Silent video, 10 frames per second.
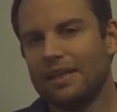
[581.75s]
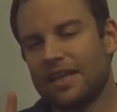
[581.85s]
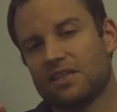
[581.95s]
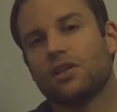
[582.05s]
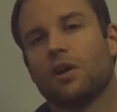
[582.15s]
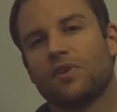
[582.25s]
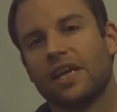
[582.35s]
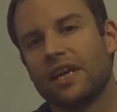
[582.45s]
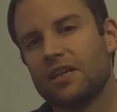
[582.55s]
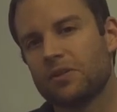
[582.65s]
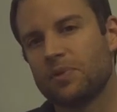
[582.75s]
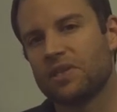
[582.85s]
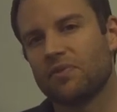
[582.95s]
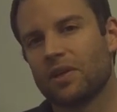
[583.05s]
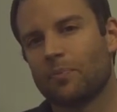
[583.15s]
let us know if you need any
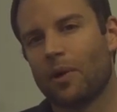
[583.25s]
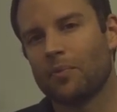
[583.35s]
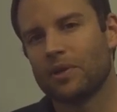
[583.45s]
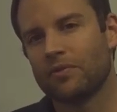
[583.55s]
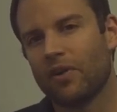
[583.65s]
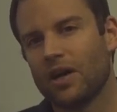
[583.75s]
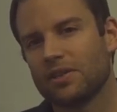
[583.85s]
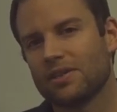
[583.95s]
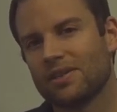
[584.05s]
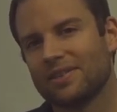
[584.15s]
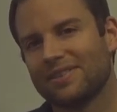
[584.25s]
specific property advice.